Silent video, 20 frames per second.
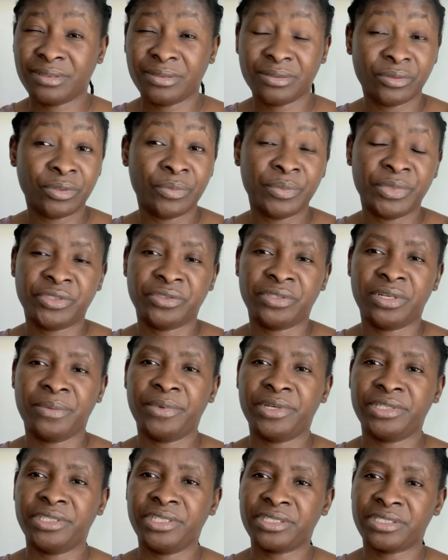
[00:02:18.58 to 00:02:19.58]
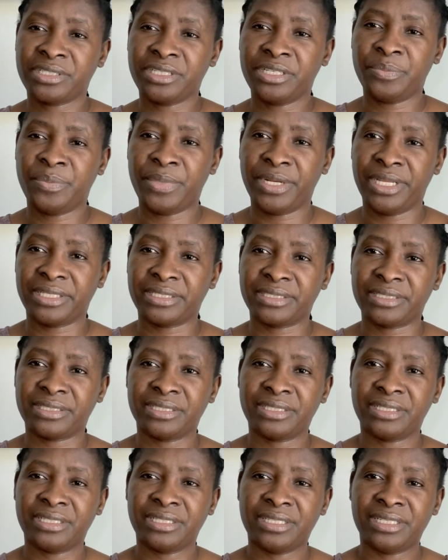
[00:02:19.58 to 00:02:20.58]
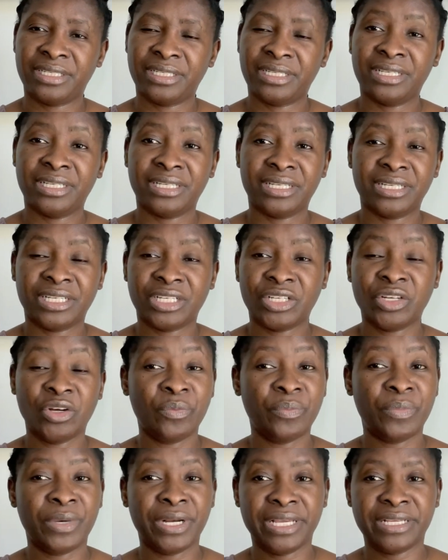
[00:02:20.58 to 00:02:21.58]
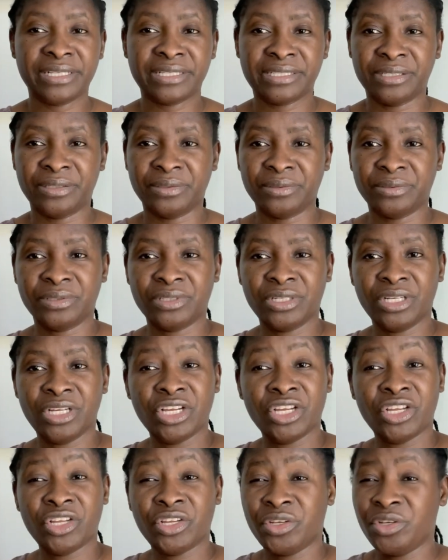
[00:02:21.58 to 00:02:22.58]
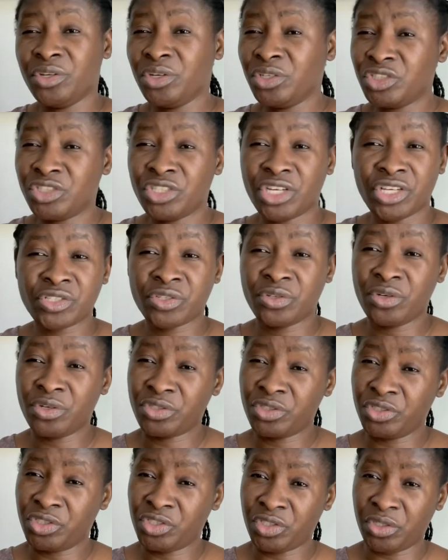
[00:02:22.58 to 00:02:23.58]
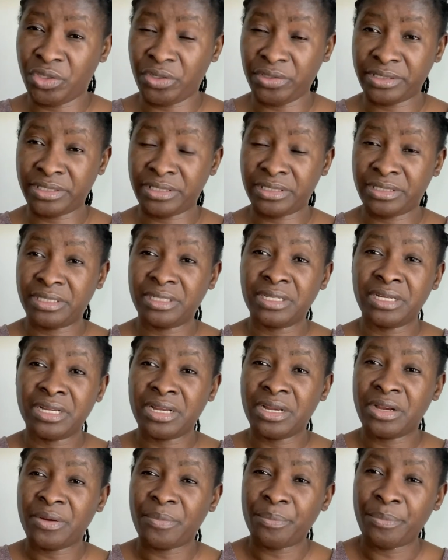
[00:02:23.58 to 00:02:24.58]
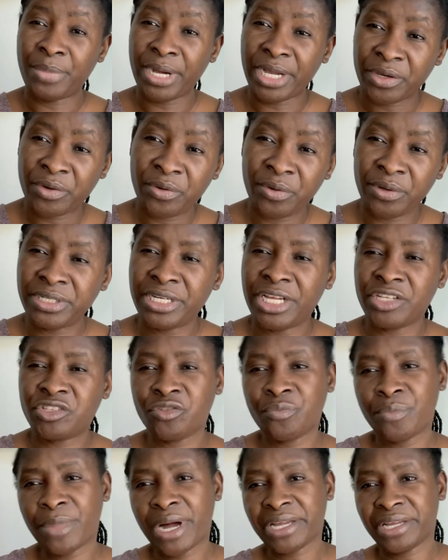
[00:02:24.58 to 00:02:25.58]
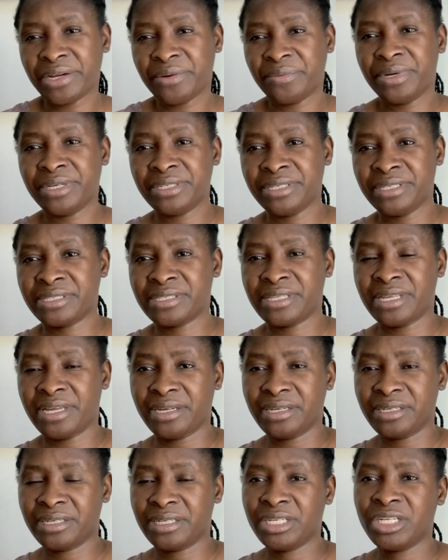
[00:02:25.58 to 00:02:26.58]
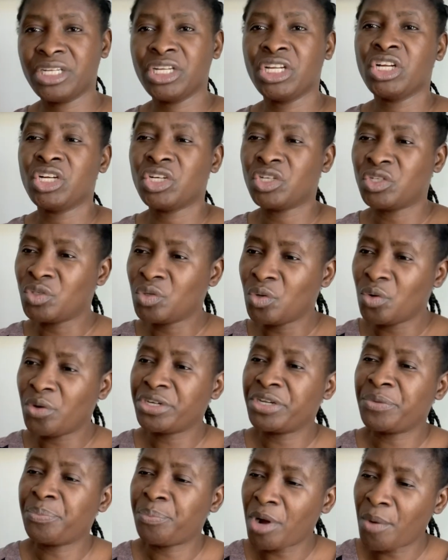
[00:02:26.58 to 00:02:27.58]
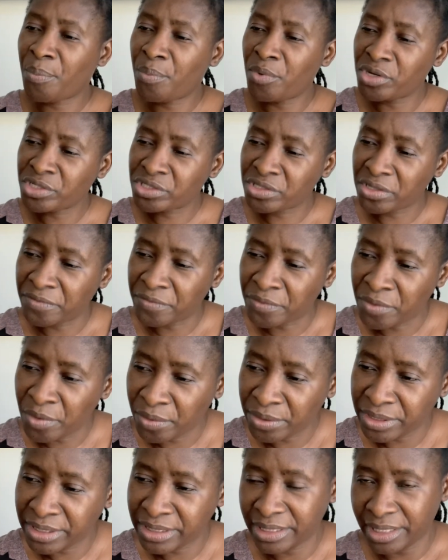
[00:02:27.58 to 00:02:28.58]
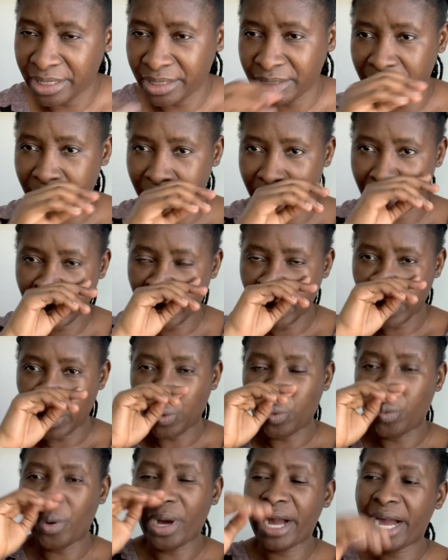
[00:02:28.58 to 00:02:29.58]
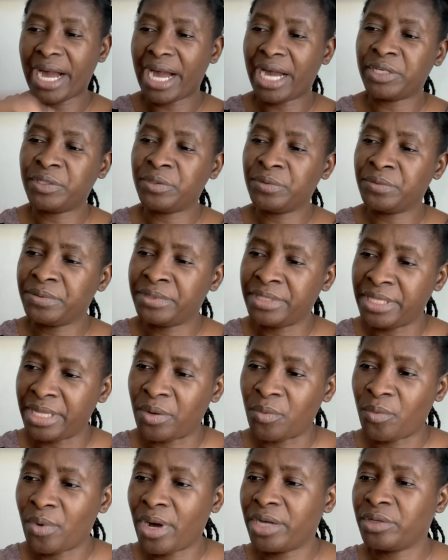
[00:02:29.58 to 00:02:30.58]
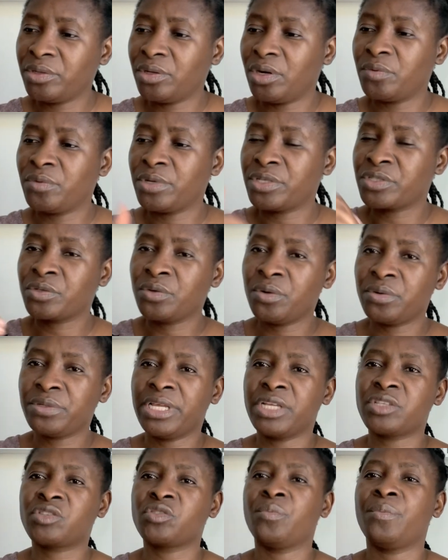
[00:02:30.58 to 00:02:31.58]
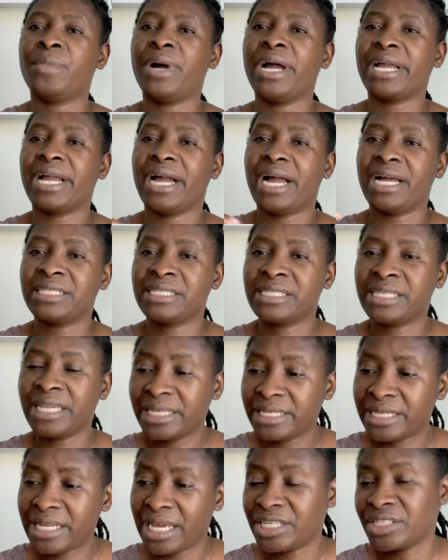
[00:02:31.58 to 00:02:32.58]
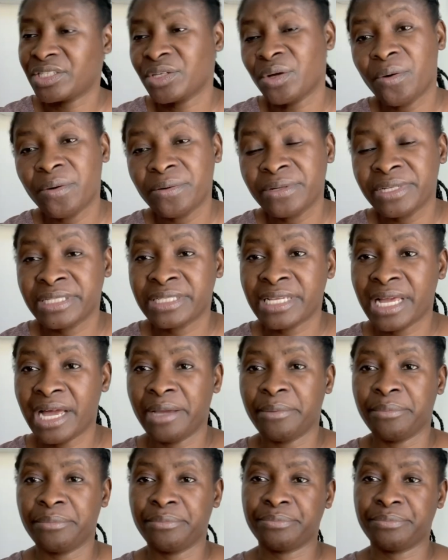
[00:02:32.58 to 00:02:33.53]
will be tremendously blessed. God bless you. Don't just go to church by going there to mark a register. Know the purpose of going there. Why are you there? Why are you always go there to mark attendance all the time?